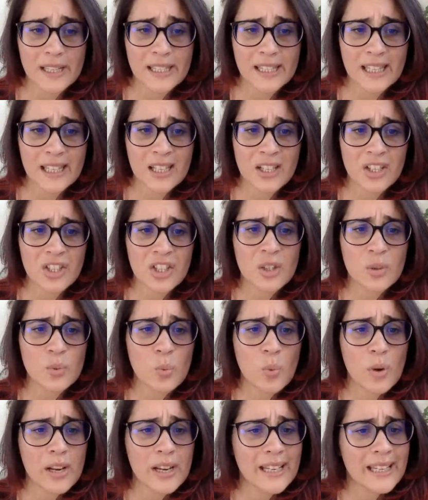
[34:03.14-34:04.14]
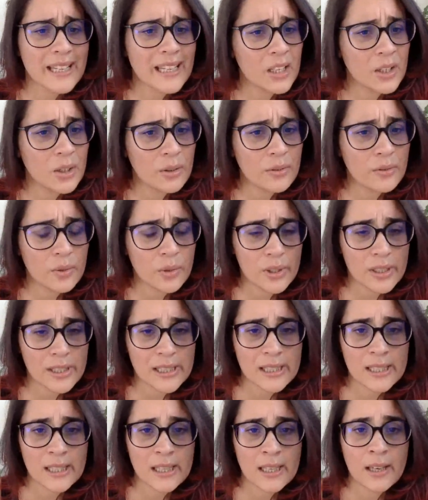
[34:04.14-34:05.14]
up on my skin. Just want to hear your
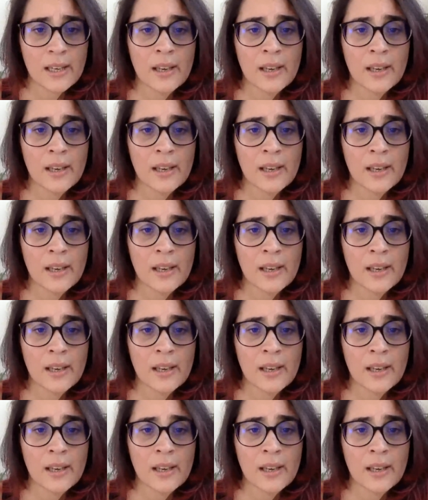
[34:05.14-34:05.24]
voice